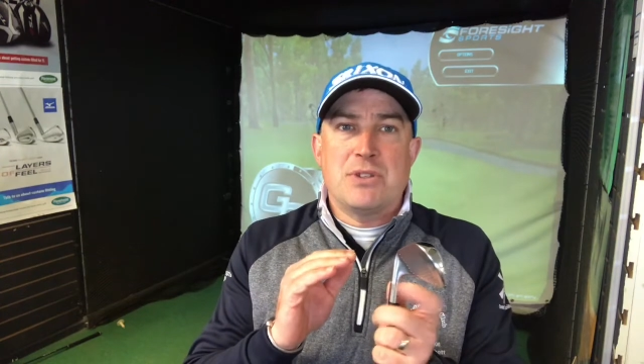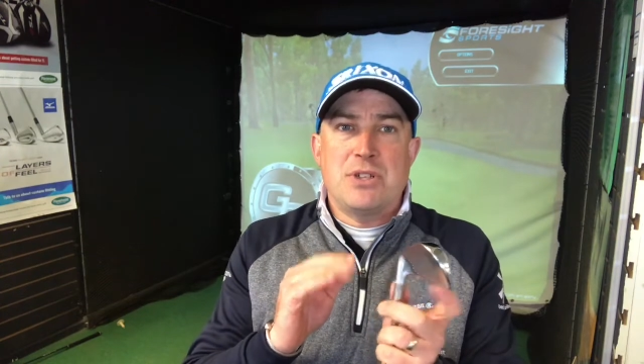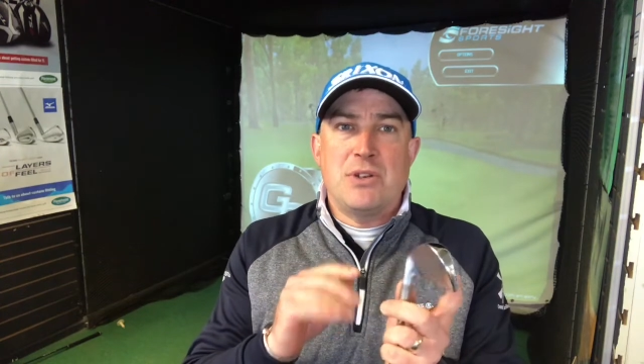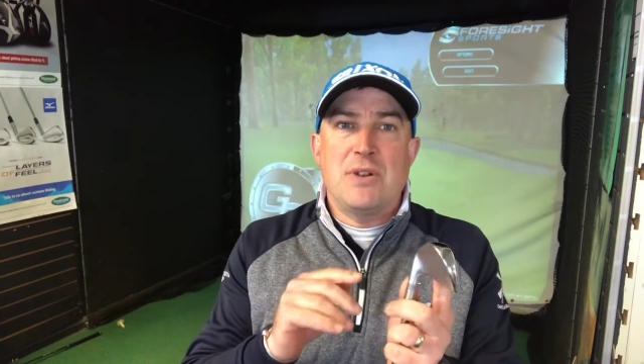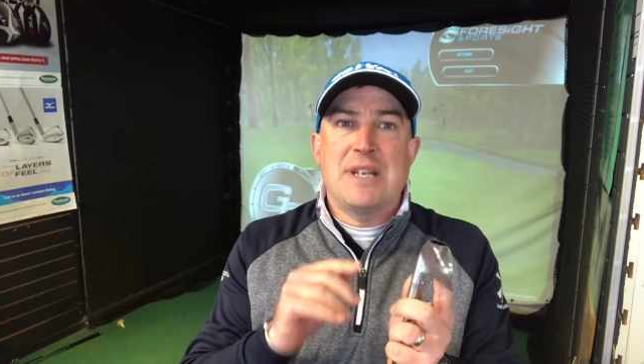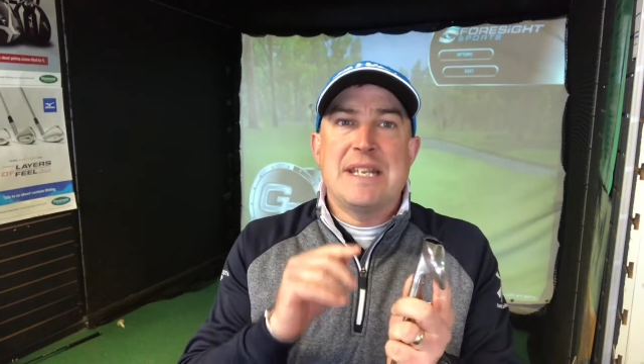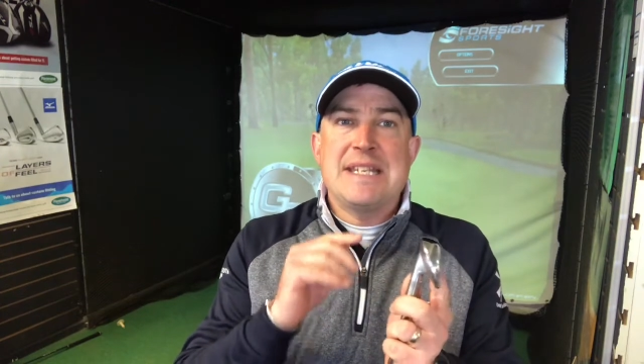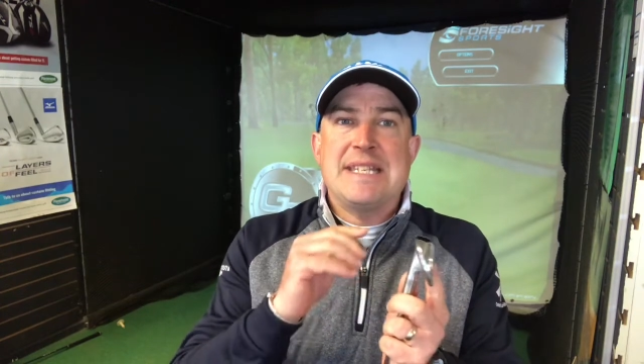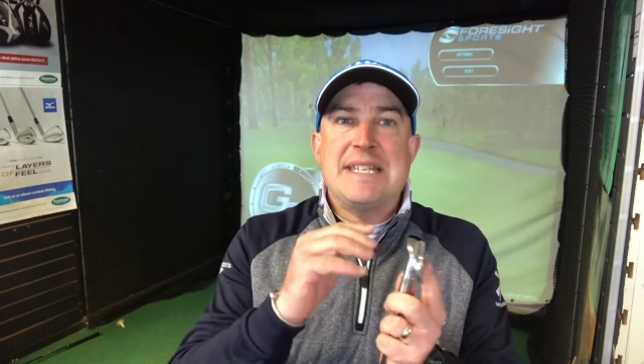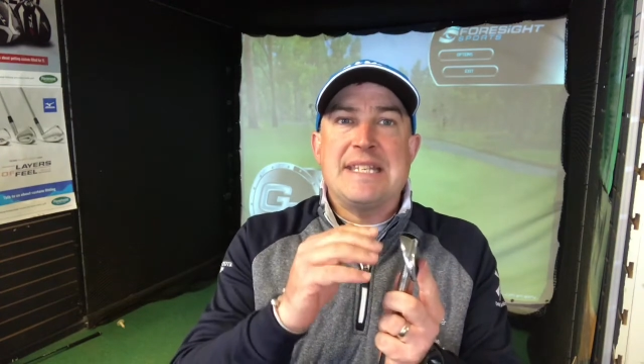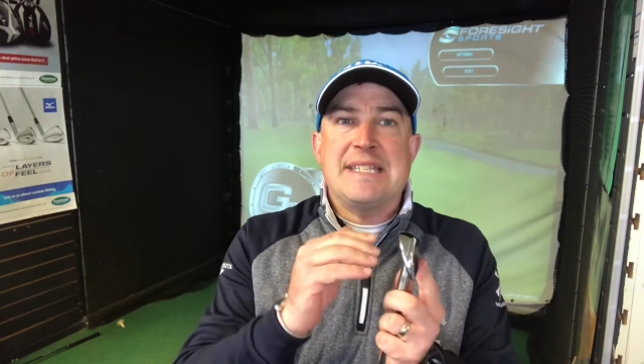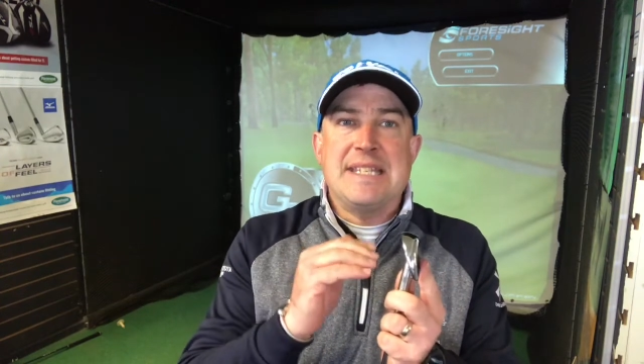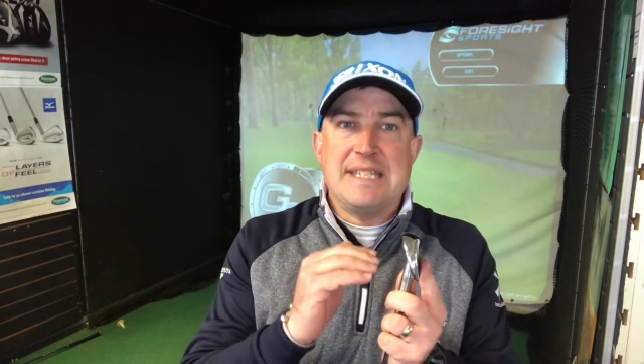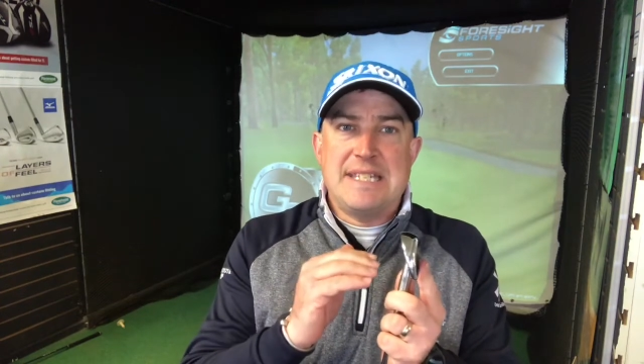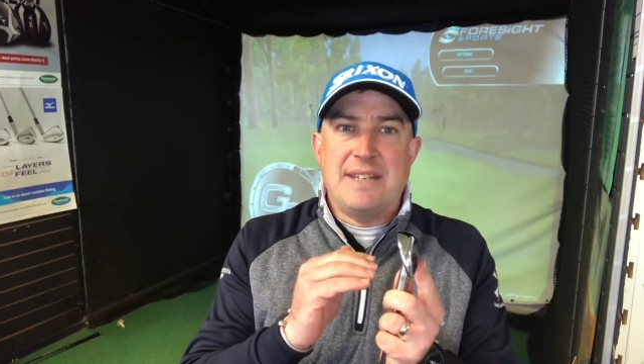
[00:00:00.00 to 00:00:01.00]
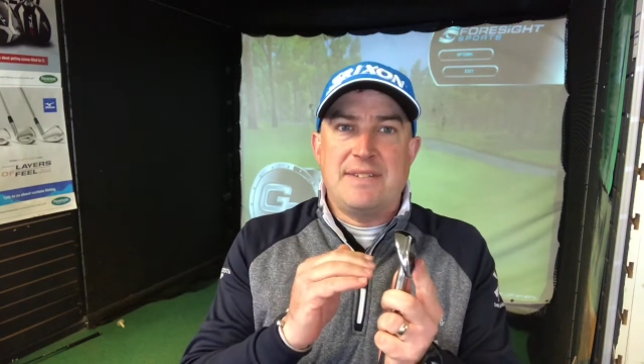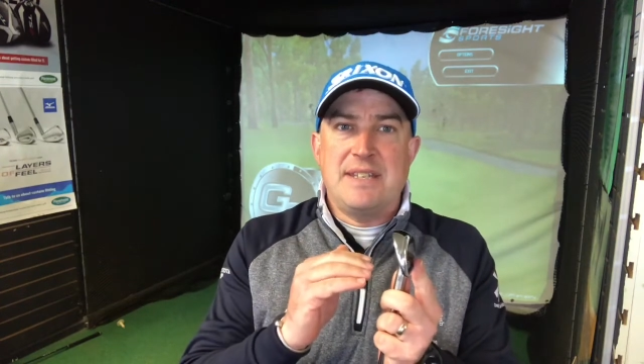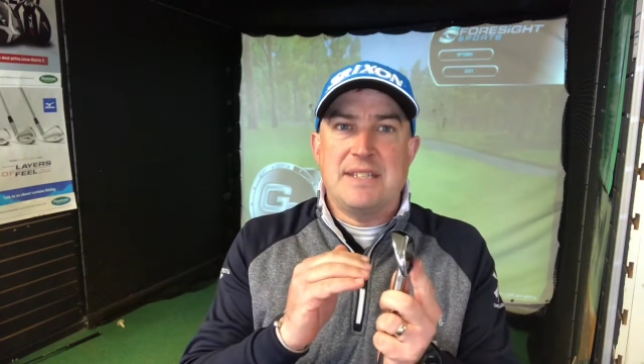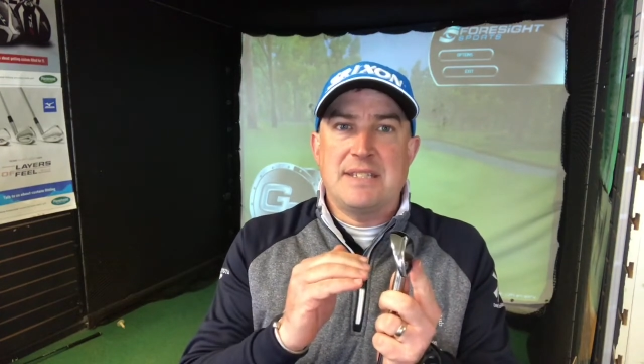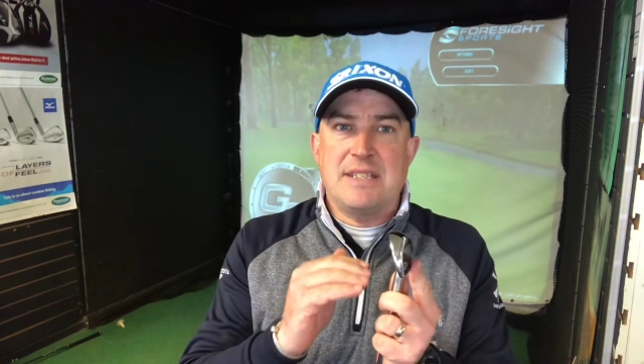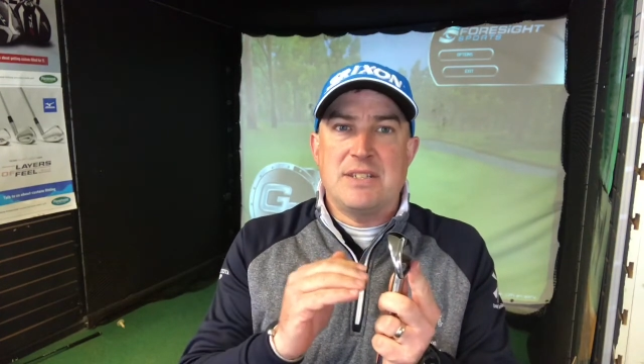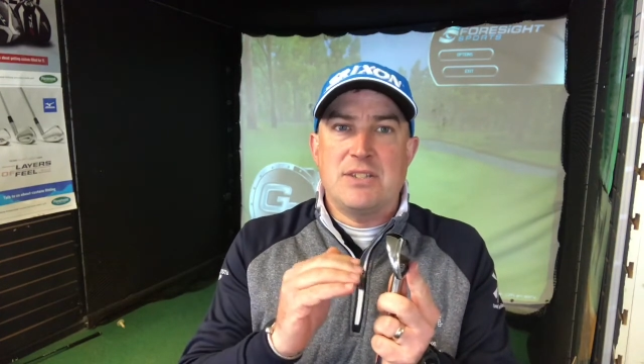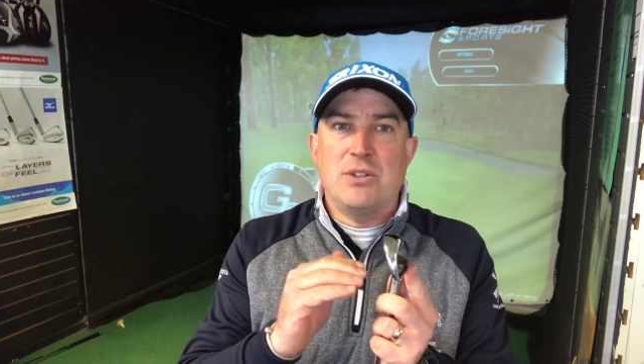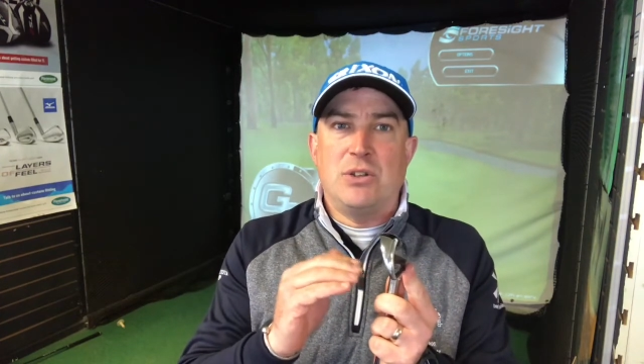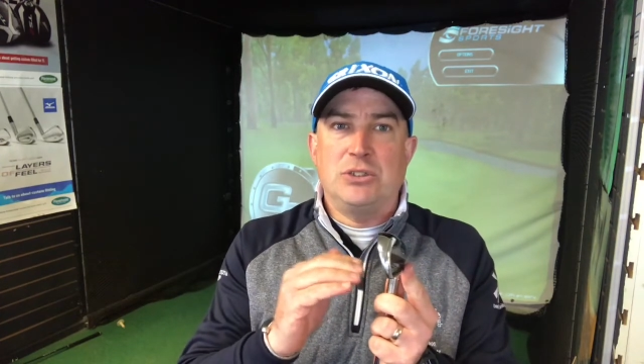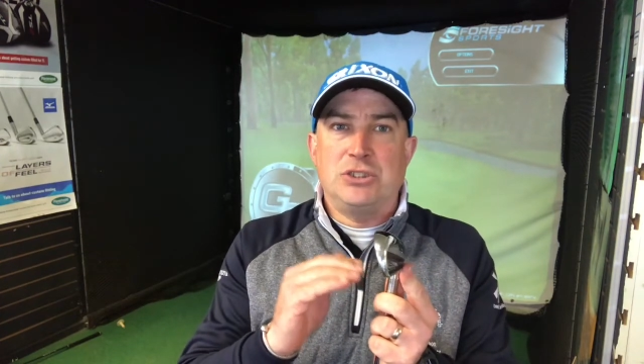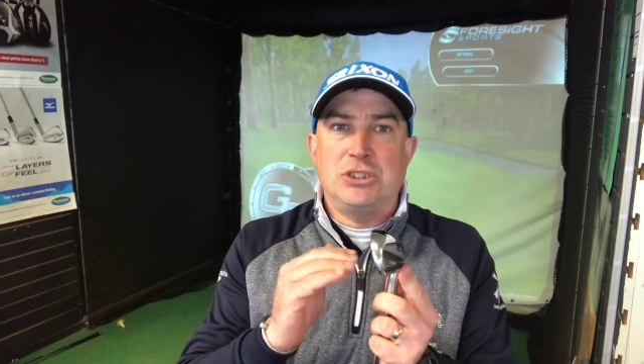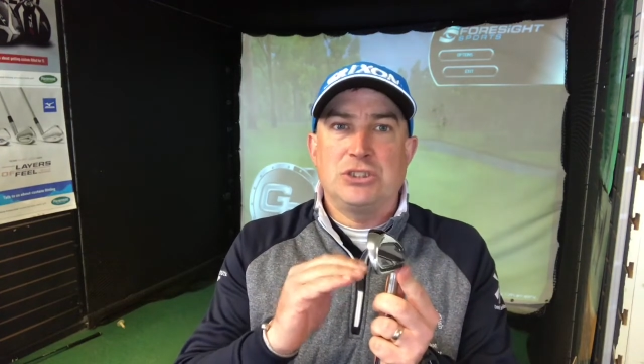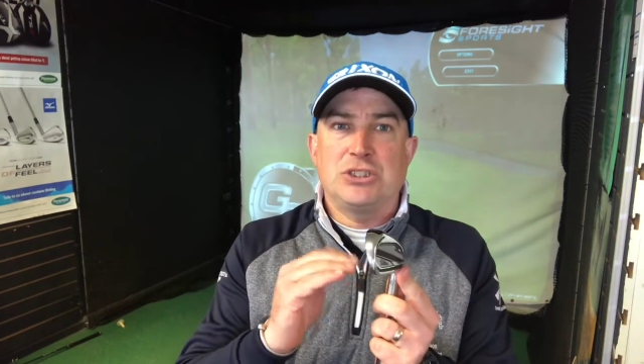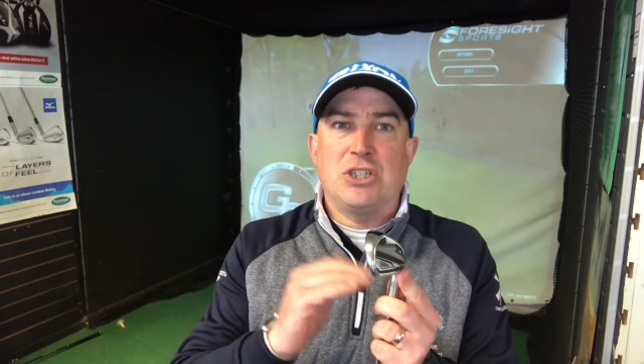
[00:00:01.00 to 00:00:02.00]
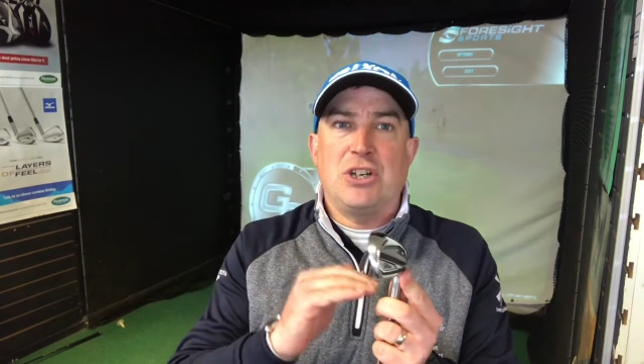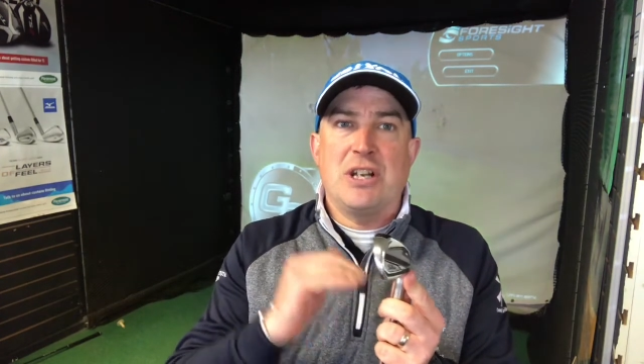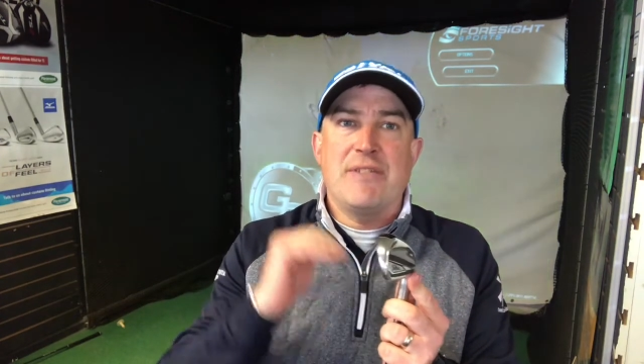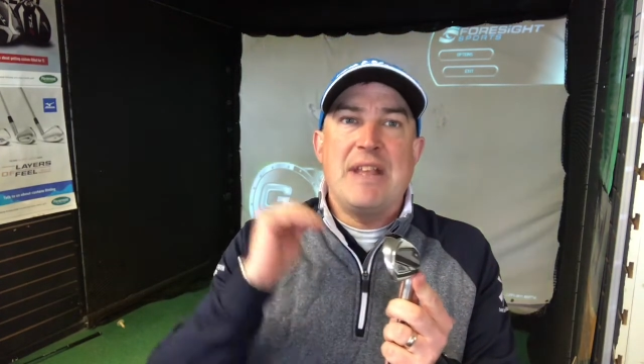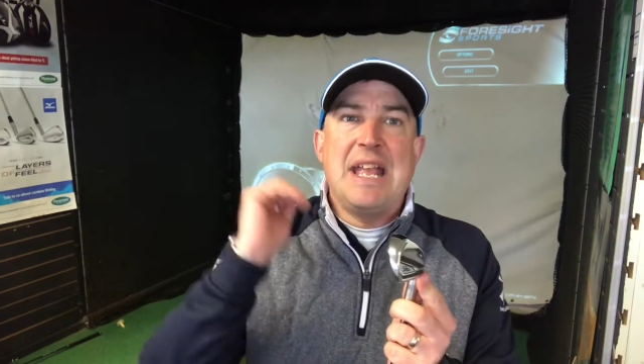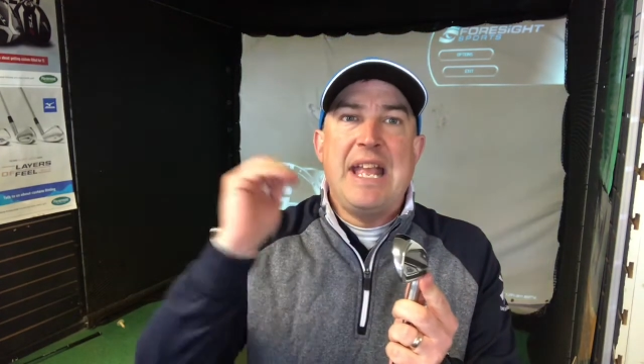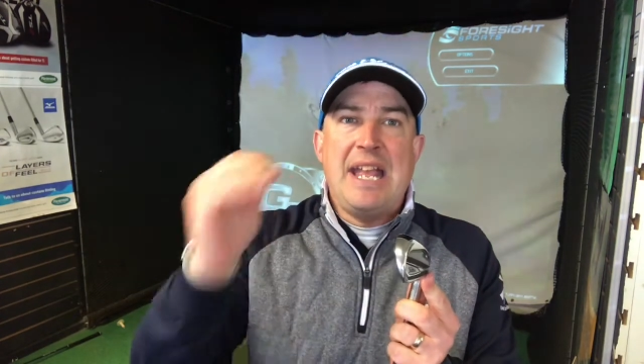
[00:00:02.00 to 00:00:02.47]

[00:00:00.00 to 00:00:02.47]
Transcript: to do, and consistency of distance, not just kind of